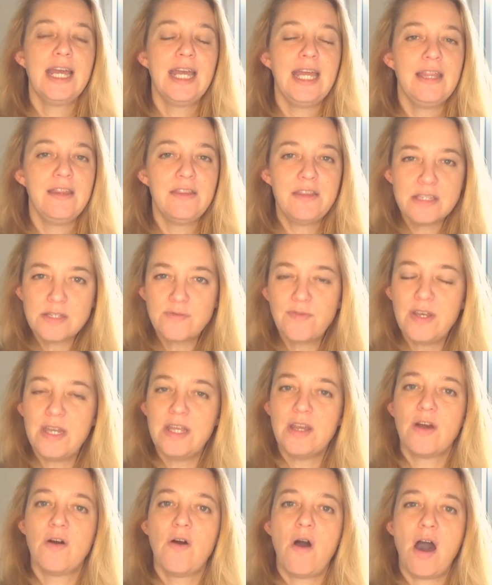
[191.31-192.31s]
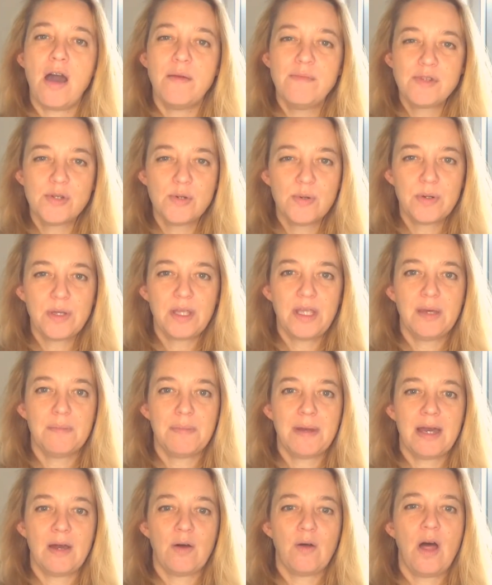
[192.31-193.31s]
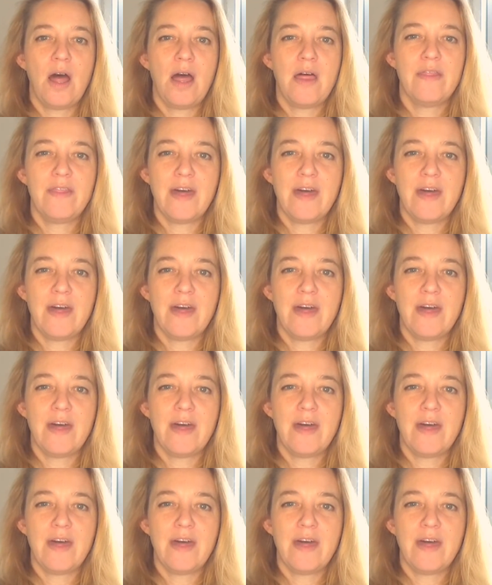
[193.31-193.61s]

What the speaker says: In this video, I'm talking about